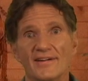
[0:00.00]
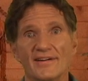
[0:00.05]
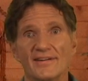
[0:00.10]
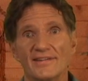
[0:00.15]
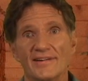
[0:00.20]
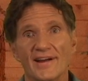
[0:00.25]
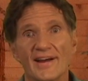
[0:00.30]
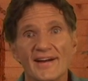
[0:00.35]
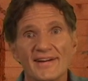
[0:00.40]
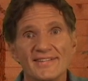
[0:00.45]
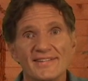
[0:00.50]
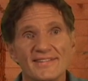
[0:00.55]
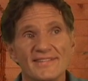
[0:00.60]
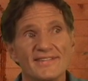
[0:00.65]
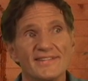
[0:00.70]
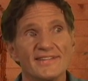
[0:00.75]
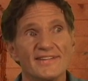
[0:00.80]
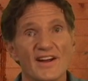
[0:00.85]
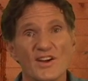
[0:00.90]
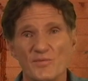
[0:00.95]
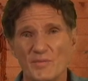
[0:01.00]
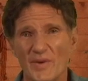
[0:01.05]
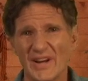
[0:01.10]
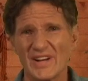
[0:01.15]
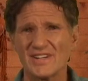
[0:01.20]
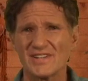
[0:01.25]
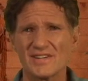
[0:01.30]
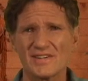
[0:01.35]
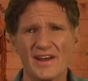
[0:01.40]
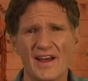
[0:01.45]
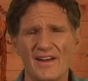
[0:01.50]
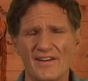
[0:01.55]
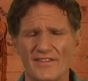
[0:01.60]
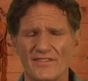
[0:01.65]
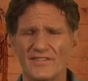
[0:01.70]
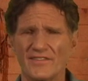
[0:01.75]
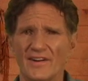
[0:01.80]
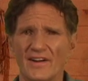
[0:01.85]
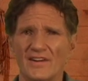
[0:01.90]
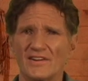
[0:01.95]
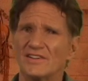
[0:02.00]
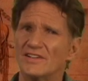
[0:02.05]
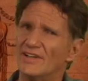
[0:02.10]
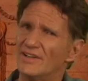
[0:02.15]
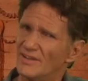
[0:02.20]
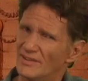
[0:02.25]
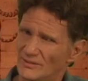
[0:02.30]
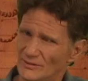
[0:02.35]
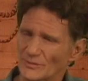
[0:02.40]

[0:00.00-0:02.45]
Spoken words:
That makes sense, doesn't it?